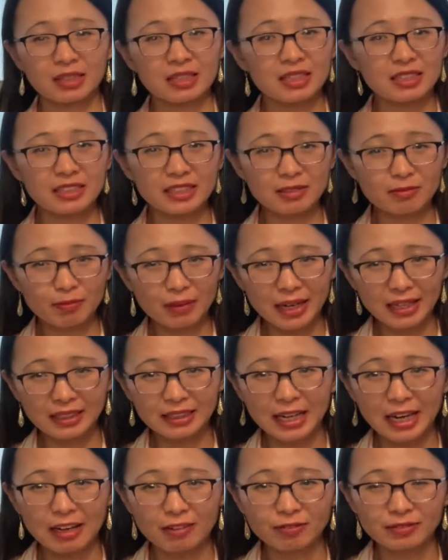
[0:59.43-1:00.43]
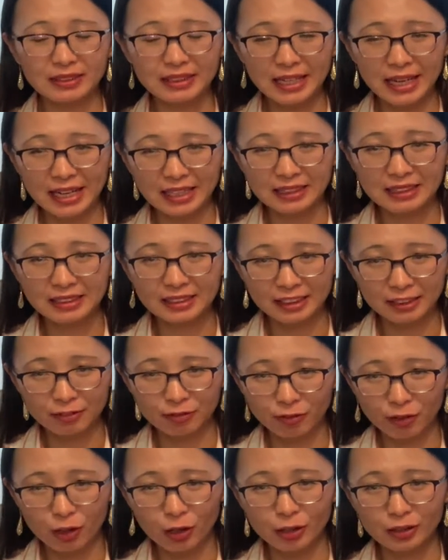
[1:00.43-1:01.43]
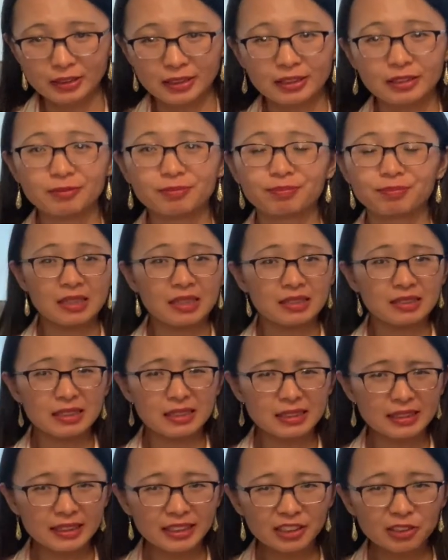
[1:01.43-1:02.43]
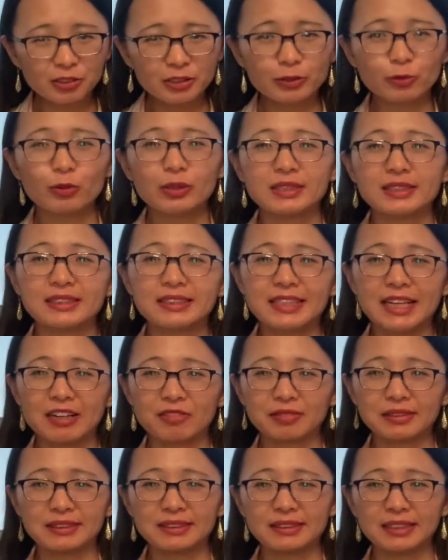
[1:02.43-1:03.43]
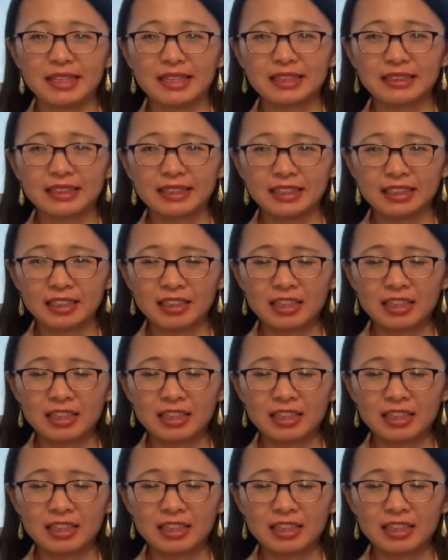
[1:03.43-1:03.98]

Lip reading: They might have debt default. The news was devastating,